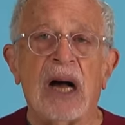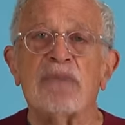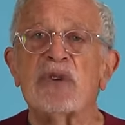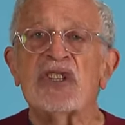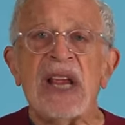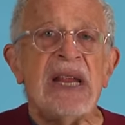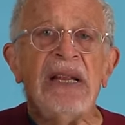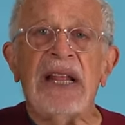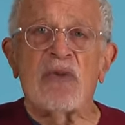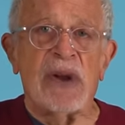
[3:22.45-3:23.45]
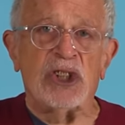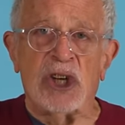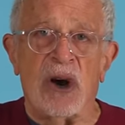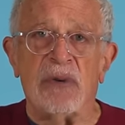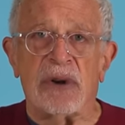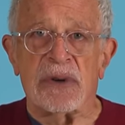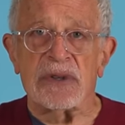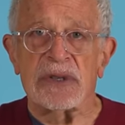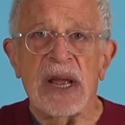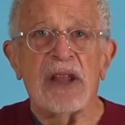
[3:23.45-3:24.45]
Obscenely rich
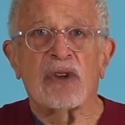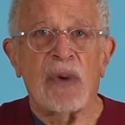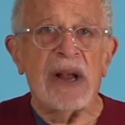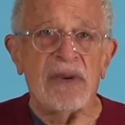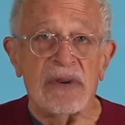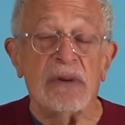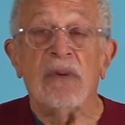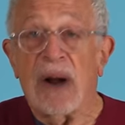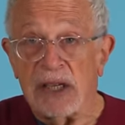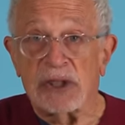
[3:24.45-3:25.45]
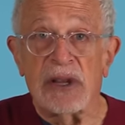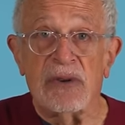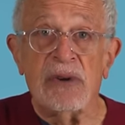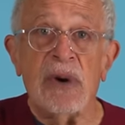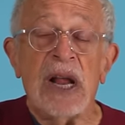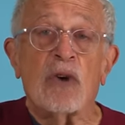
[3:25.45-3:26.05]
owners threaten to, or actually do,